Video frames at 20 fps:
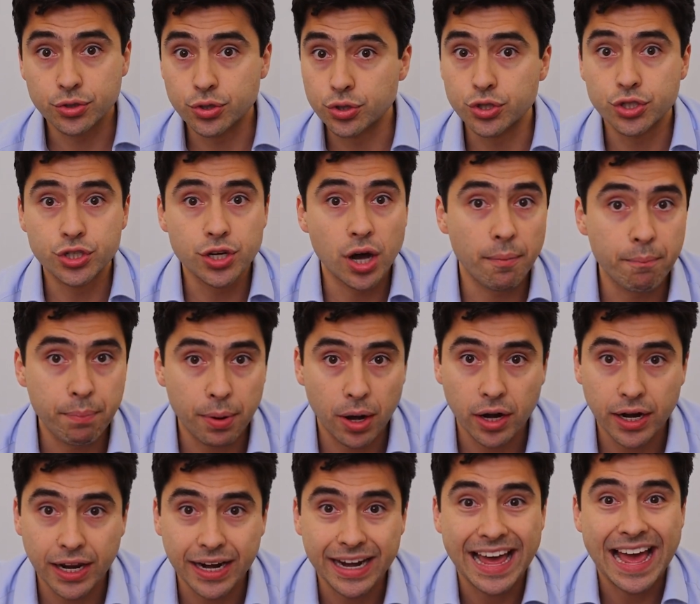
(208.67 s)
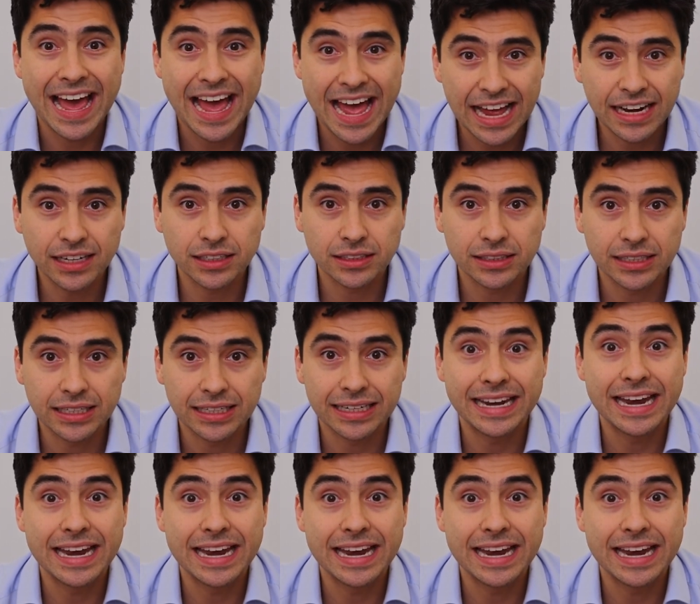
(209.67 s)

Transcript: you jump on it, handled it.